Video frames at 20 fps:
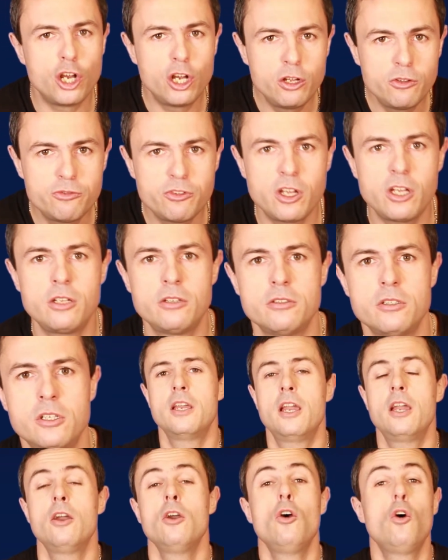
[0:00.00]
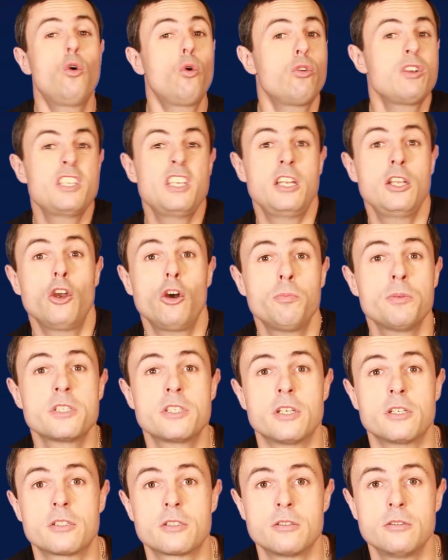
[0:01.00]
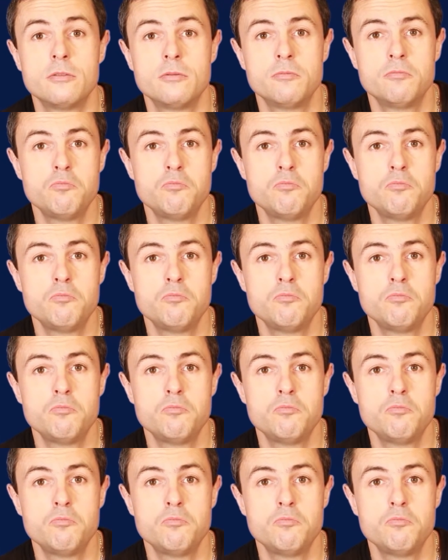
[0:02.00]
other. Yeah? Or is it the opposite?